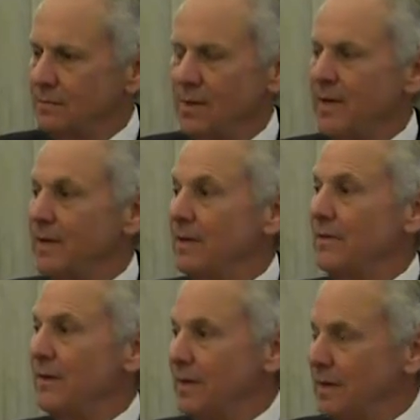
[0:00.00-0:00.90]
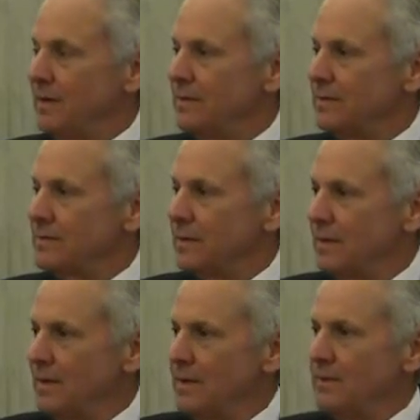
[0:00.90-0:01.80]
right that is.
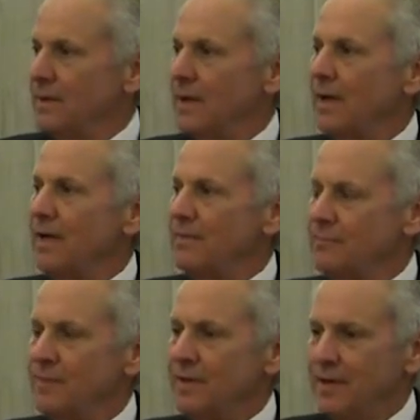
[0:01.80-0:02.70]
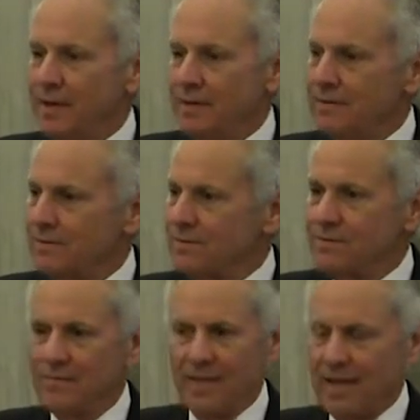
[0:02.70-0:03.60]
That life begins
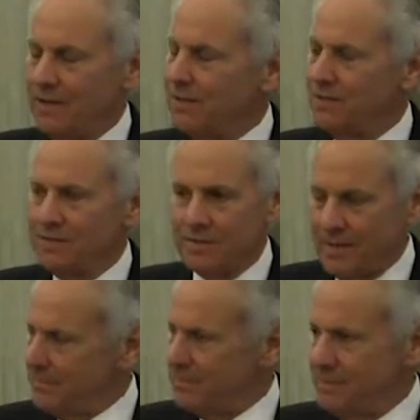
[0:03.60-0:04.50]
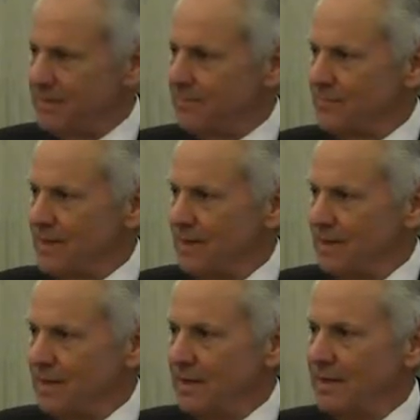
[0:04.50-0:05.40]
at conception.
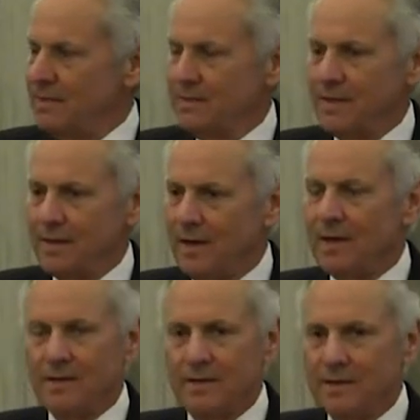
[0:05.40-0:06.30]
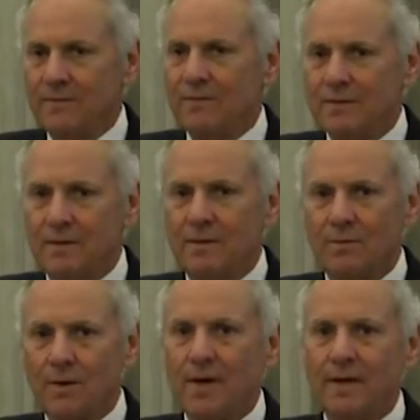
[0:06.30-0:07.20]
It is a God-given
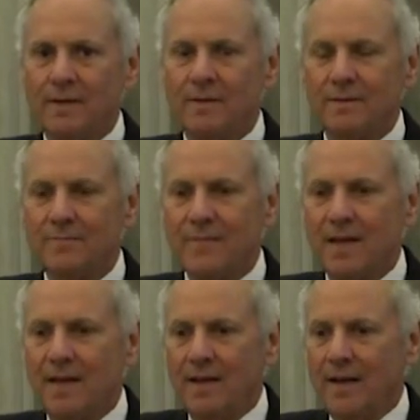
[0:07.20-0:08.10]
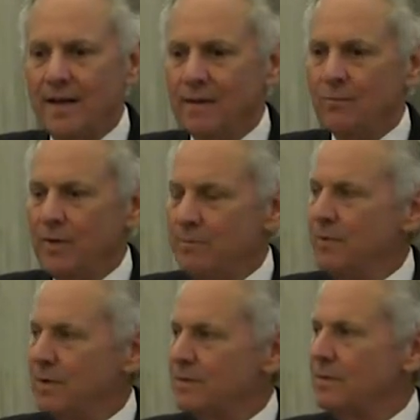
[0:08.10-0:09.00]
right, and we
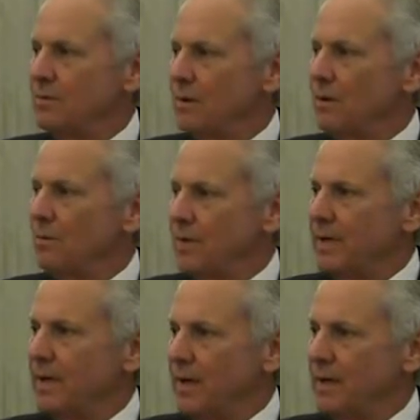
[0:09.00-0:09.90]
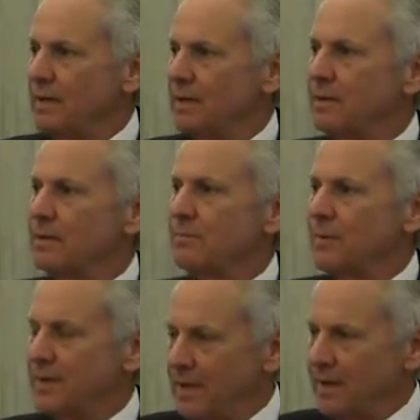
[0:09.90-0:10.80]
must do all we can to
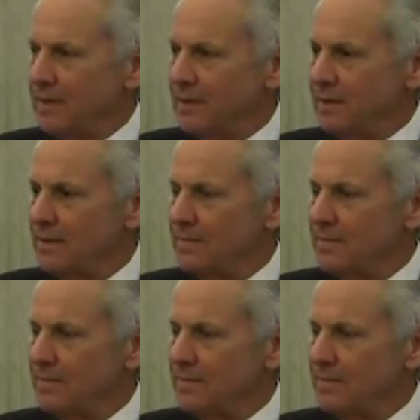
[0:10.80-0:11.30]
protect it.